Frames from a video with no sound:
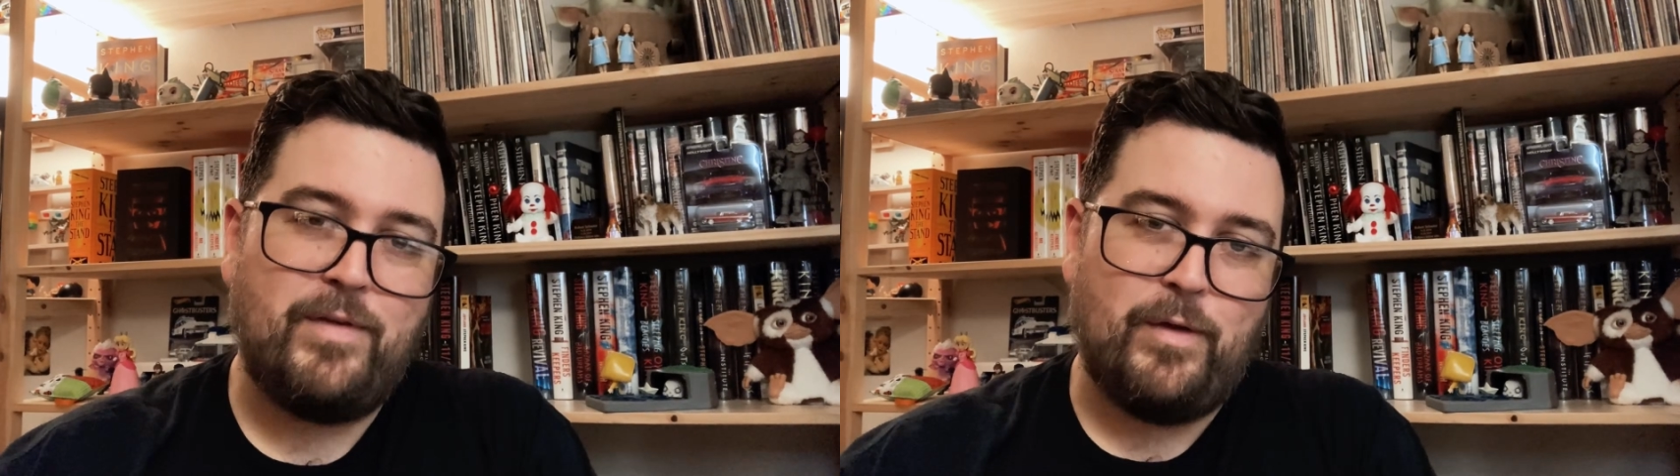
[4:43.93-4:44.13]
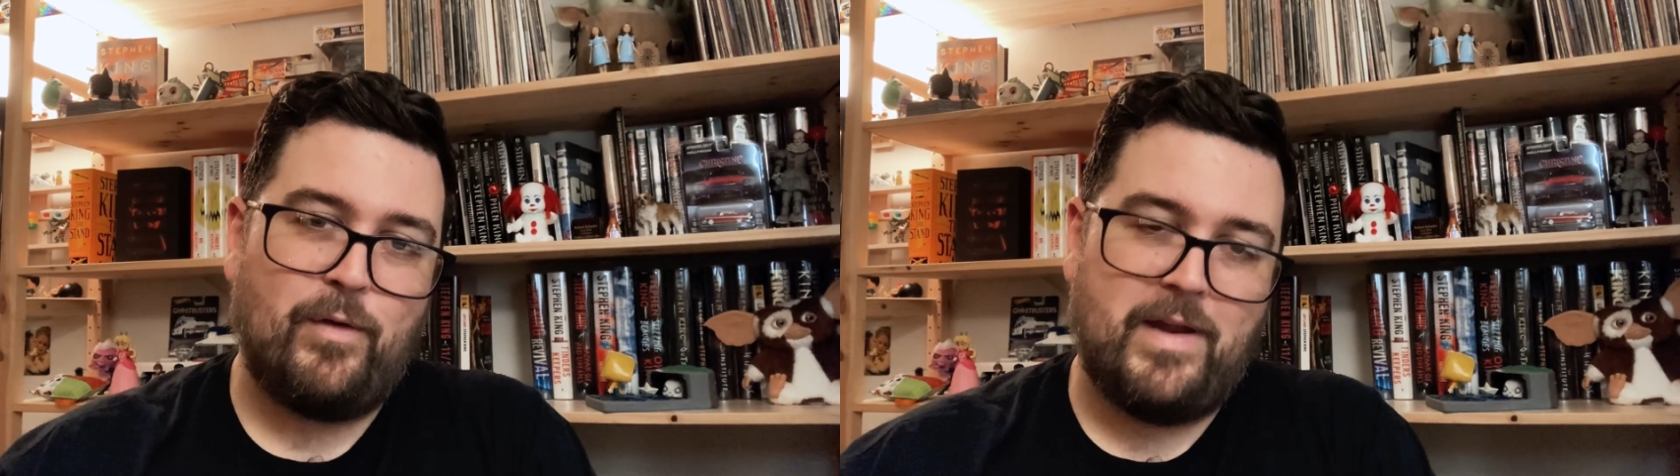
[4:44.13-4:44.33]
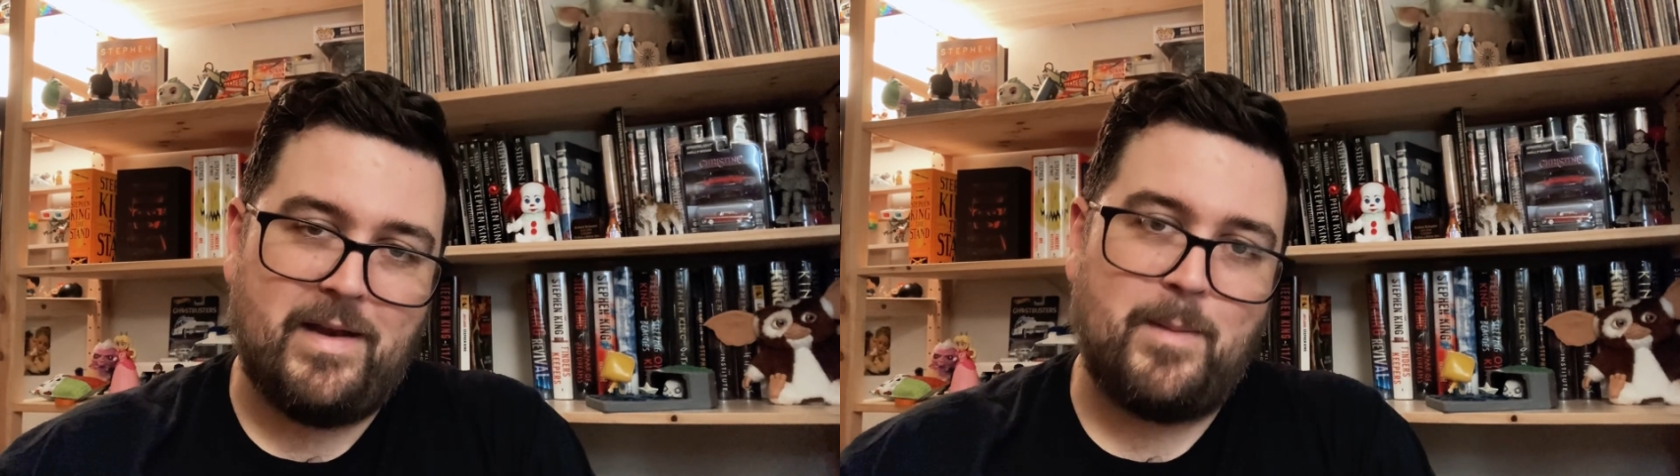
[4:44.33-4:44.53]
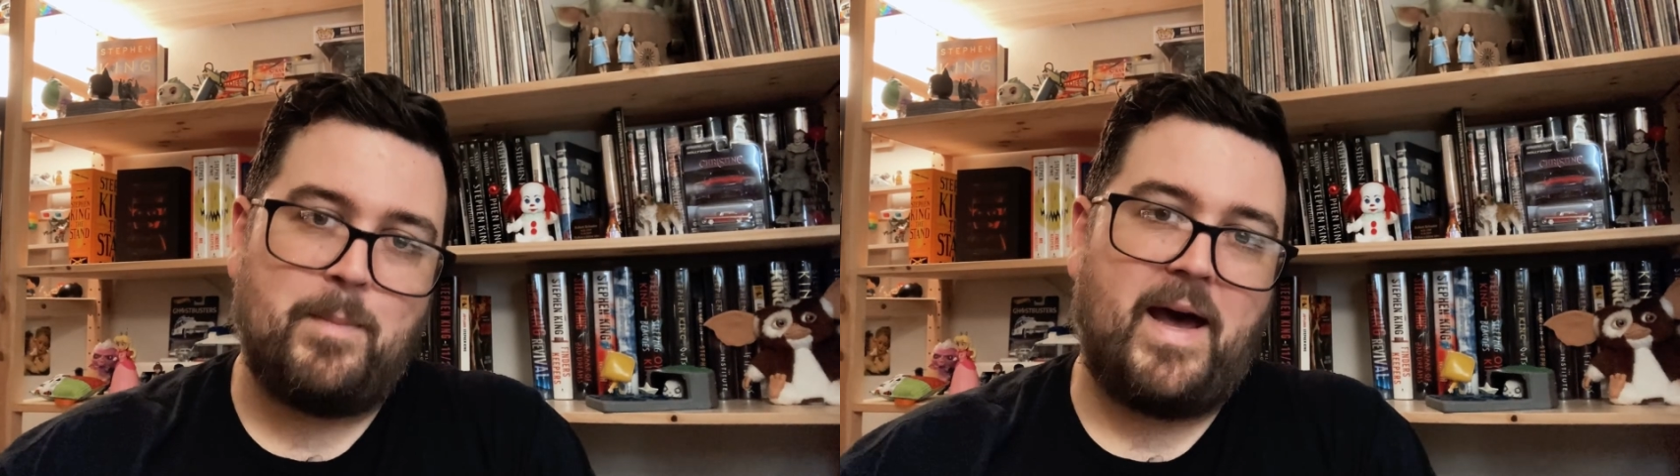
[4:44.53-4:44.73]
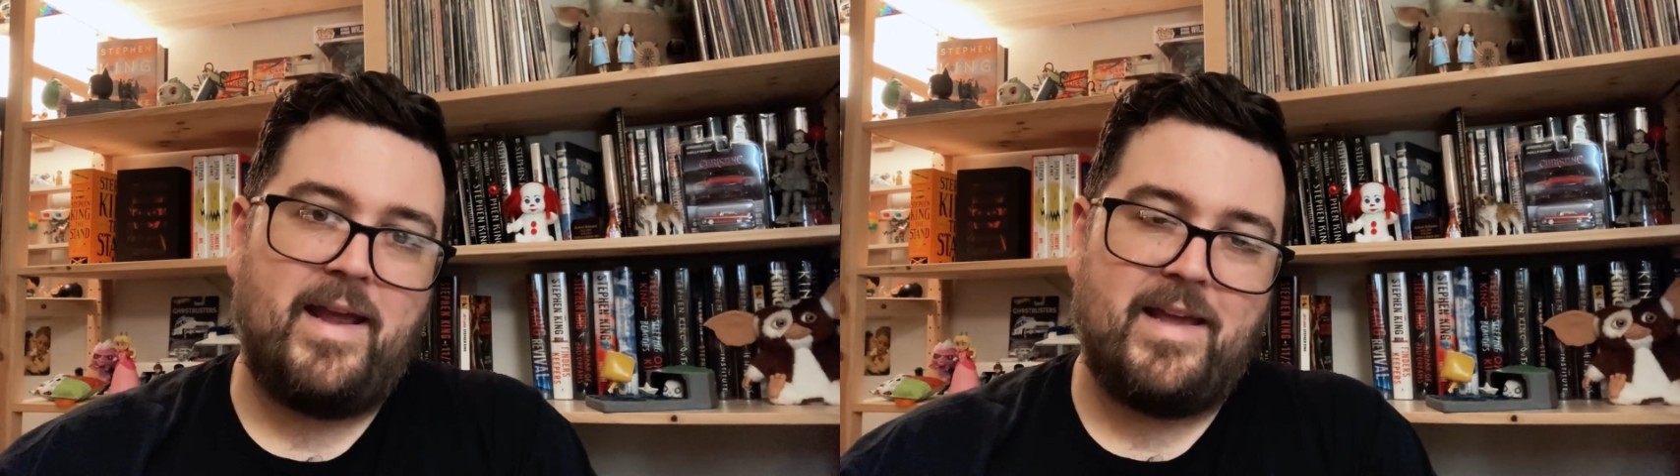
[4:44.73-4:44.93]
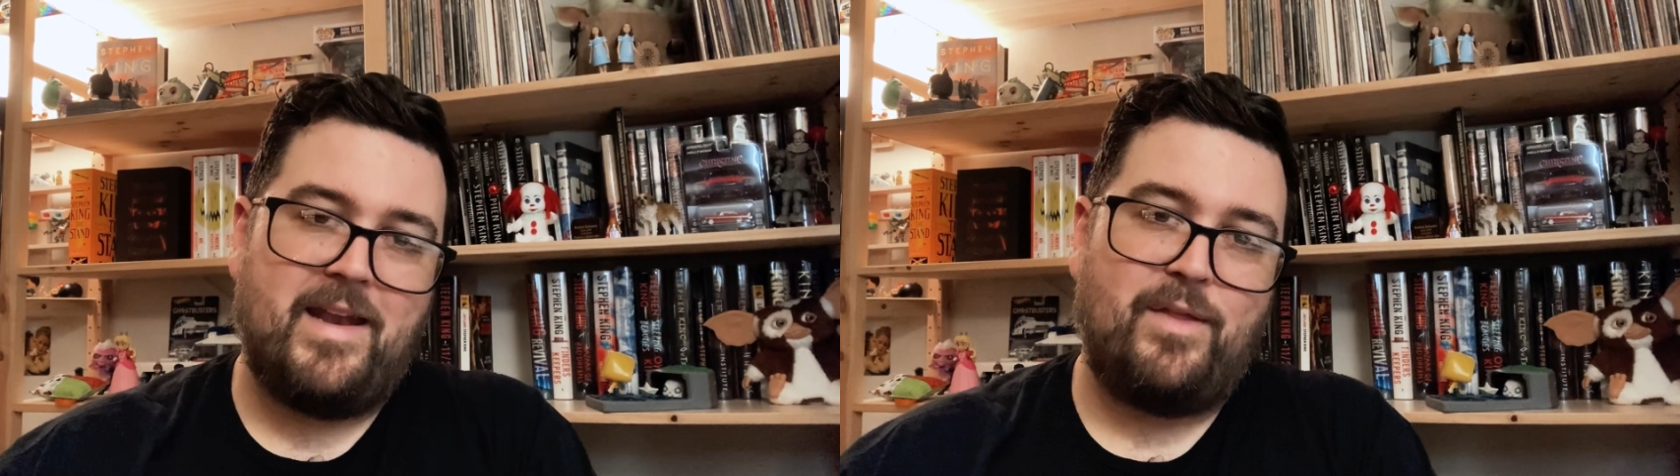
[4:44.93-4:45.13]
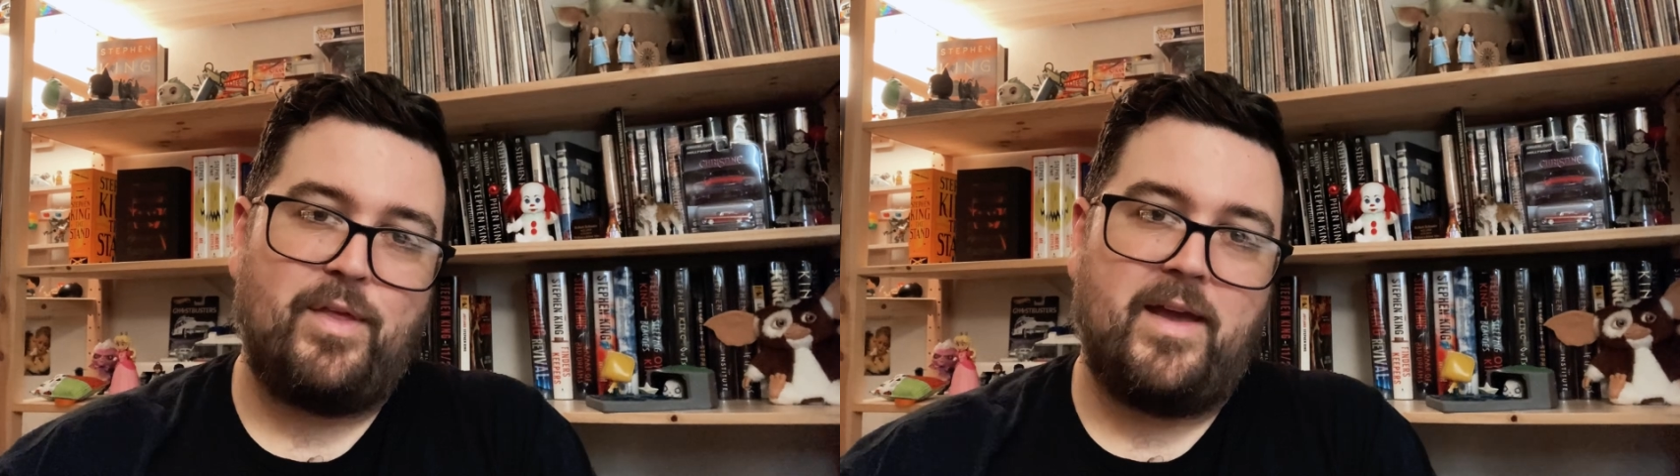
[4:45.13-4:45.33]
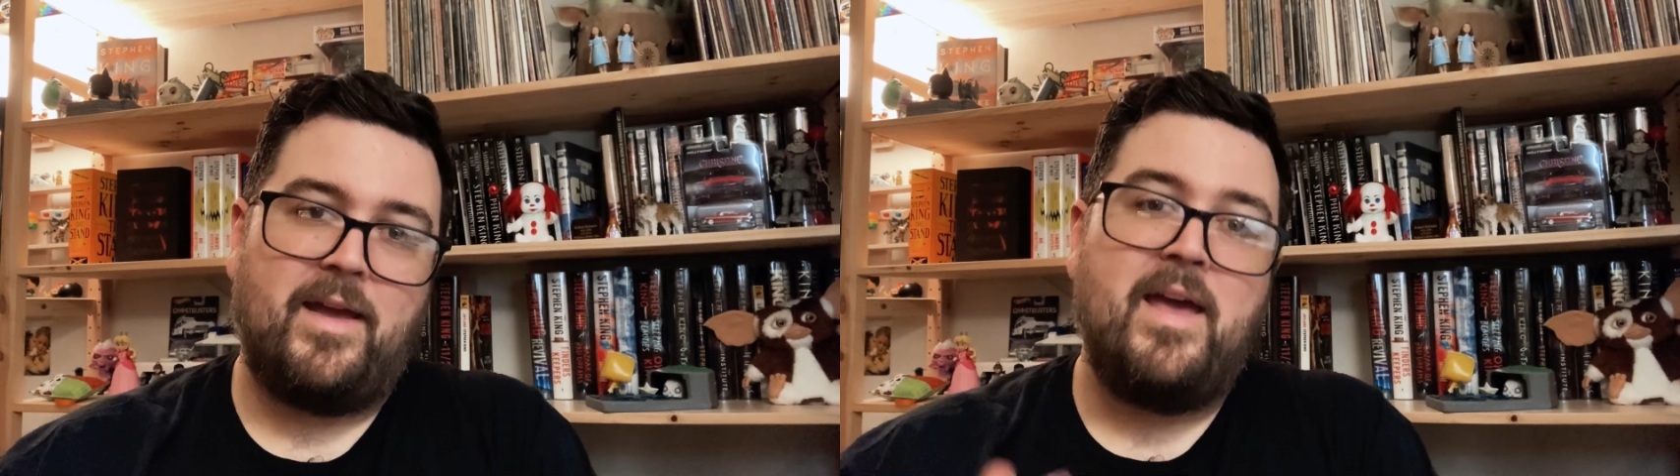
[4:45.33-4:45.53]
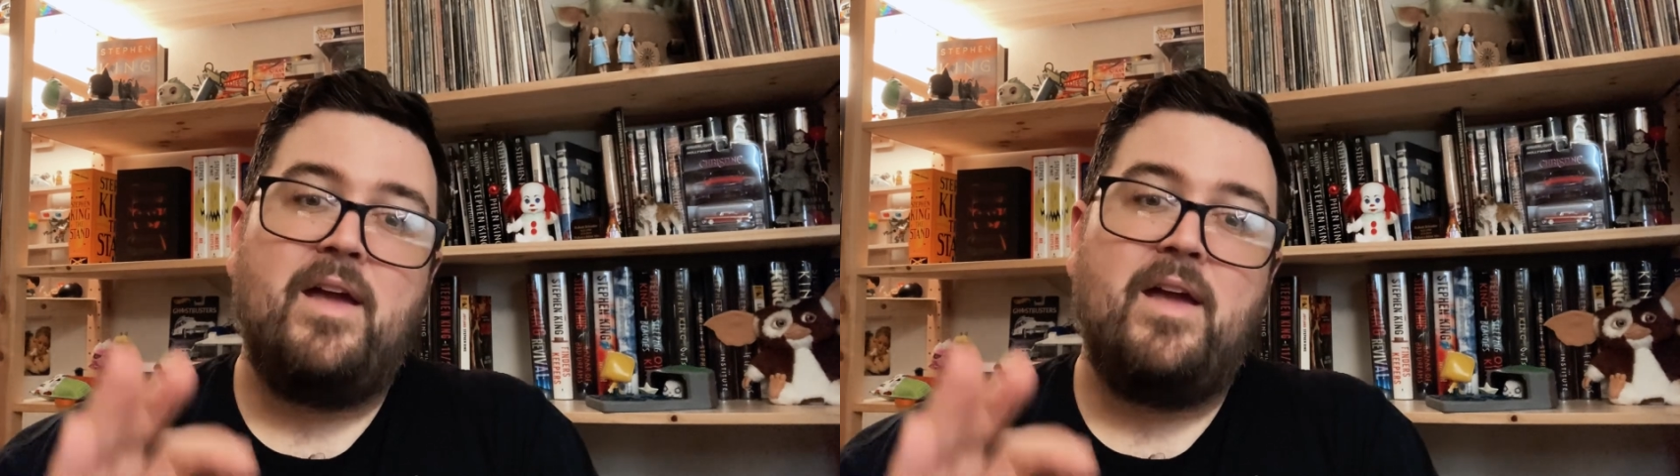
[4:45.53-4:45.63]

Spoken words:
you don't end up buying anything,